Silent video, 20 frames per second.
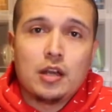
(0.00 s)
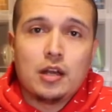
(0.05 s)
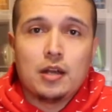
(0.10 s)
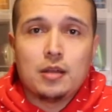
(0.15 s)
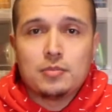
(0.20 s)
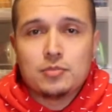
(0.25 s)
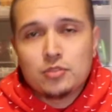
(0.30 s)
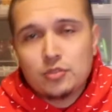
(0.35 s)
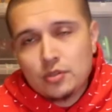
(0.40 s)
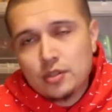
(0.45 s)

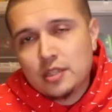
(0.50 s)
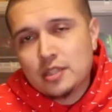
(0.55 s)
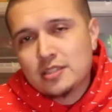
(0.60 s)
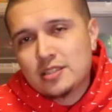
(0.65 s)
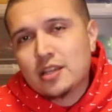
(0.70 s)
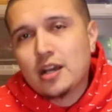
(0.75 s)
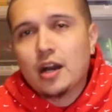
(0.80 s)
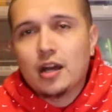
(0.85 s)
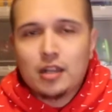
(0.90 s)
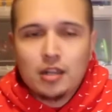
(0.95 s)
So
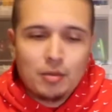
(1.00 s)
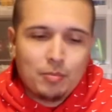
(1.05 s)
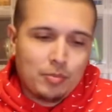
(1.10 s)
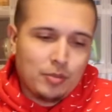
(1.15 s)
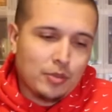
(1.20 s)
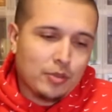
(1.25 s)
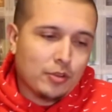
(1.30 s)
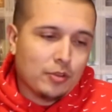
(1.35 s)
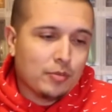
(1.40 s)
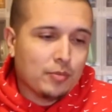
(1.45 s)
it's gone up
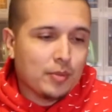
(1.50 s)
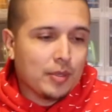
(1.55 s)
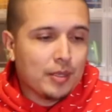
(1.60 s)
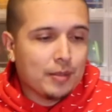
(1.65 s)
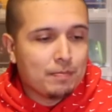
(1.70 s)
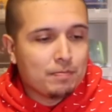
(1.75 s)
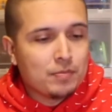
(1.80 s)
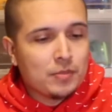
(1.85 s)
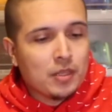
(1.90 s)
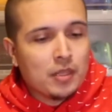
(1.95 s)
a little
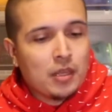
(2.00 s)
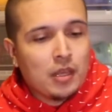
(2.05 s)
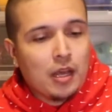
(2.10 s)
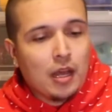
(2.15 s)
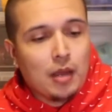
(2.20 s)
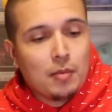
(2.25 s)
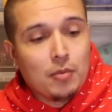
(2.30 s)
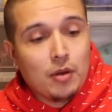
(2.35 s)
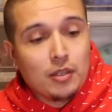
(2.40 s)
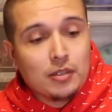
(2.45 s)
bit.
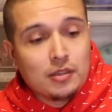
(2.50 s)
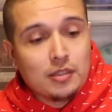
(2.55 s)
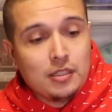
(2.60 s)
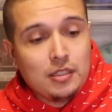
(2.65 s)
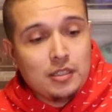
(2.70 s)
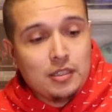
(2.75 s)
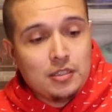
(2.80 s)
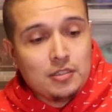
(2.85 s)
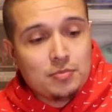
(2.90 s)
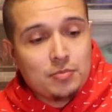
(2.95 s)
I bought
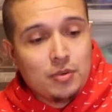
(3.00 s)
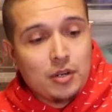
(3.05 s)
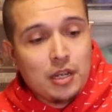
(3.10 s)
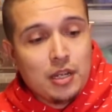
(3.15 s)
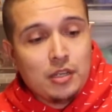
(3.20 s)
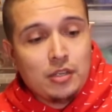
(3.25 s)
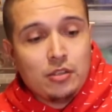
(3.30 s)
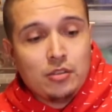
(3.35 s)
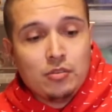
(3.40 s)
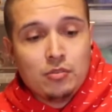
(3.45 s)
these
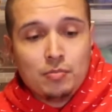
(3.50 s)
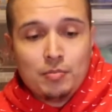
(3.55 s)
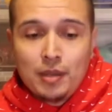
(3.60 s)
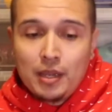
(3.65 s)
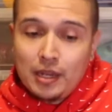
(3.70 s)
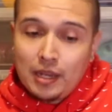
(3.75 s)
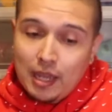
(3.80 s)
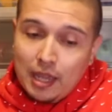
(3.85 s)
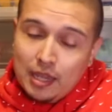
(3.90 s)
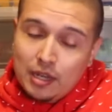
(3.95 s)
brand new,
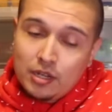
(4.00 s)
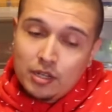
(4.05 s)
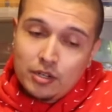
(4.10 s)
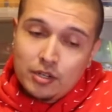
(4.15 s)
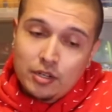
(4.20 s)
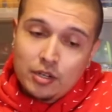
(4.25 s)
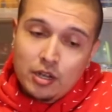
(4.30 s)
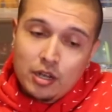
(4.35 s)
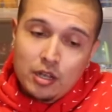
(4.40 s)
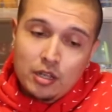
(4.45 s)
paid
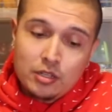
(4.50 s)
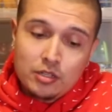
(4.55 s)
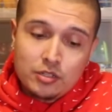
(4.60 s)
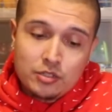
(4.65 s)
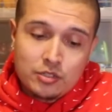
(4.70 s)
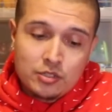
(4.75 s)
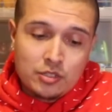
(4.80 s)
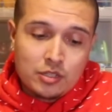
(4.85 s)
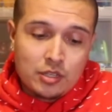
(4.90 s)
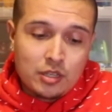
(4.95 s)

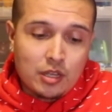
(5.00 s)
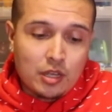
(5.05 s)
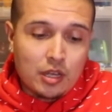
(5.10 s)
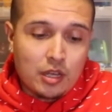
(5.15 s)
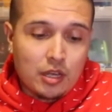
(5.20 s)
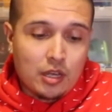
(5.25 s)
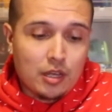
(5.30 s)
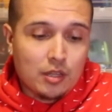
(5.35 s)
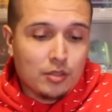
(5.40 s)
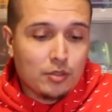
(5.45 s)
$800.
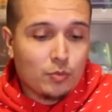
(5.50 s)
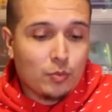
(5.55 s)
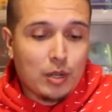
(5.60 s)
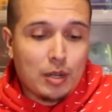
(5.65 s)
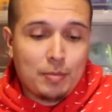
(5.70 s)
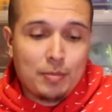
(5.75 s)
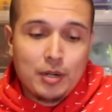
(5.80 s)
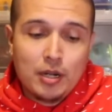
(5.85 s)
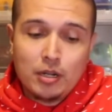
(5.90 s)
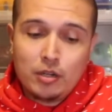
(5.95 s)
The
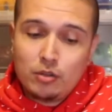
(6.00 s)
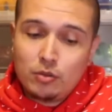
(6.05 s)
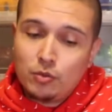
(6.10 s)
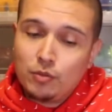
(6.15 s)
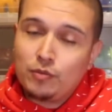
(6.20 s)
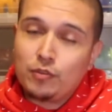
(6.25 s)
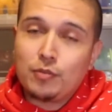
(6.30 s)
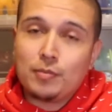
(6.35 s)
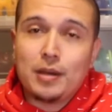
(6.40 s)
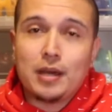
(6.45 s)
red pair
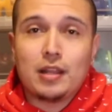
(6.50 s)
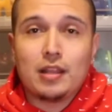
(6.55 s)
going for about